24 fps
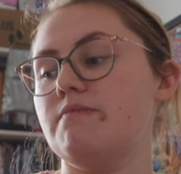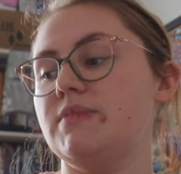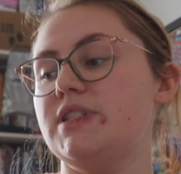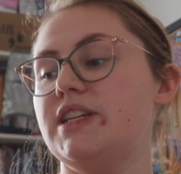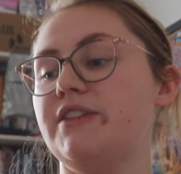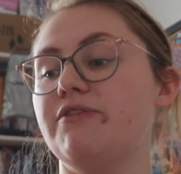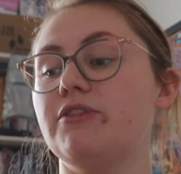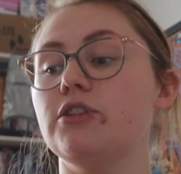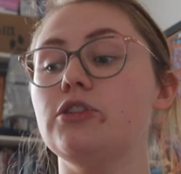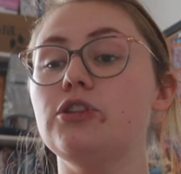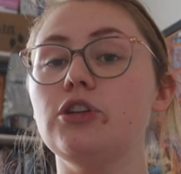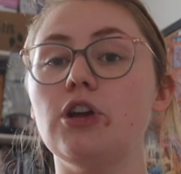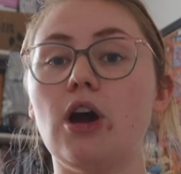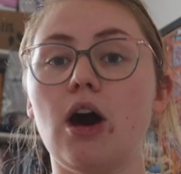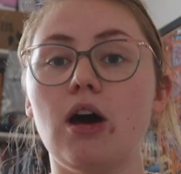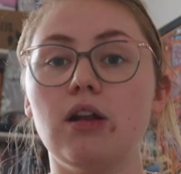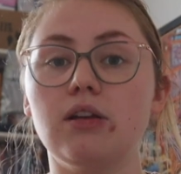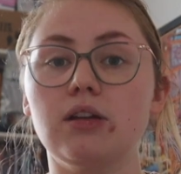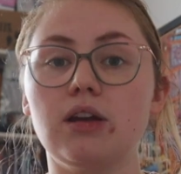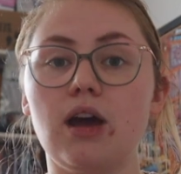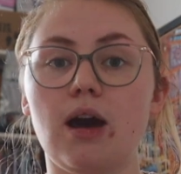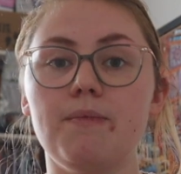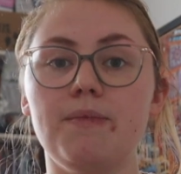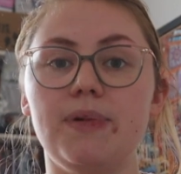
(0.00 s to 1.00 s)
Different
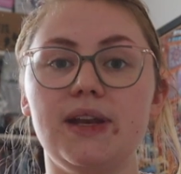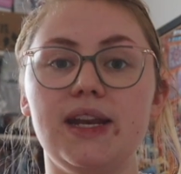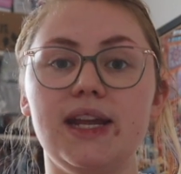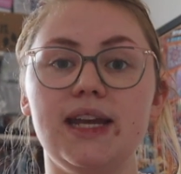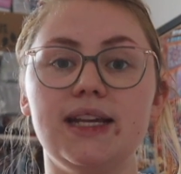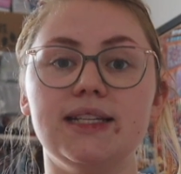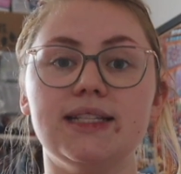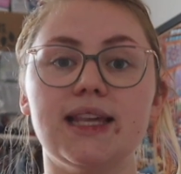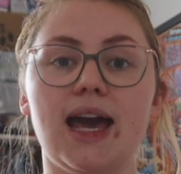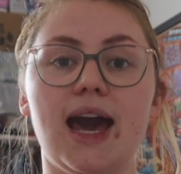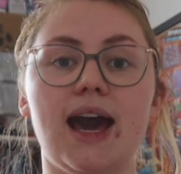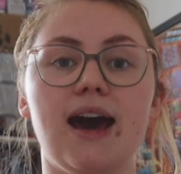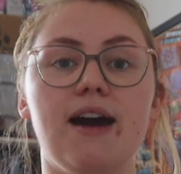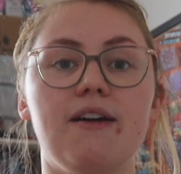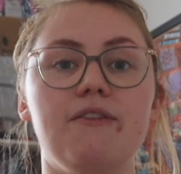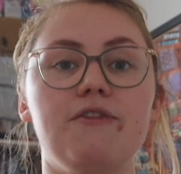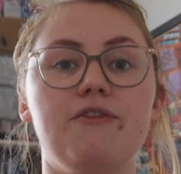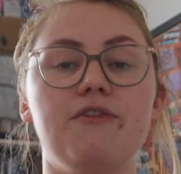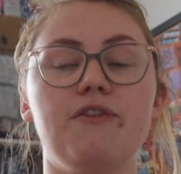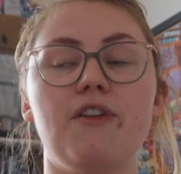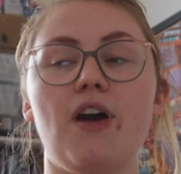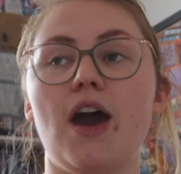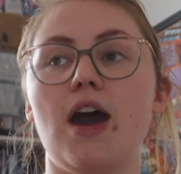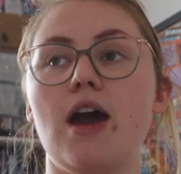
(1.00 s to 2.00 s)
yarn companies
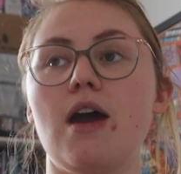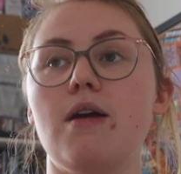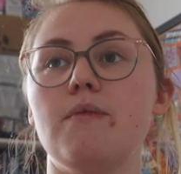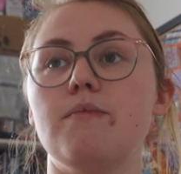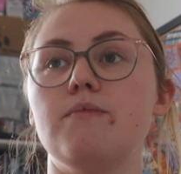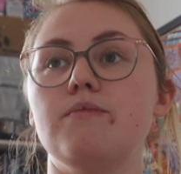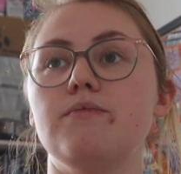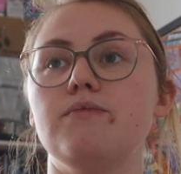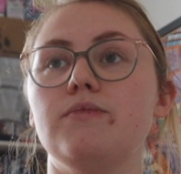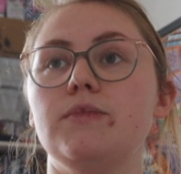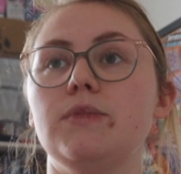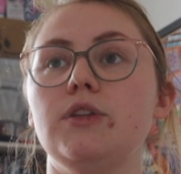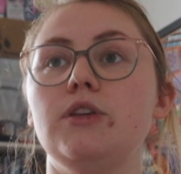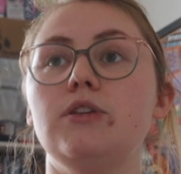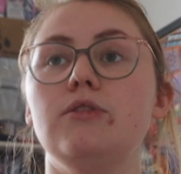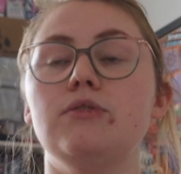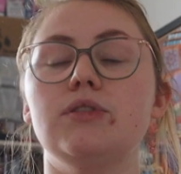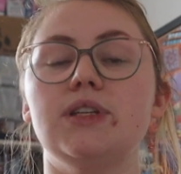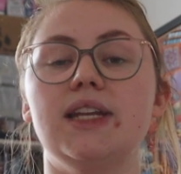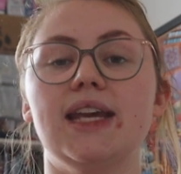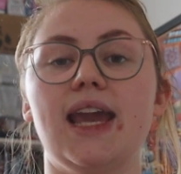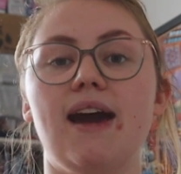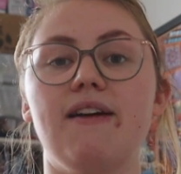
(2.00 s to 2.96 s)
usually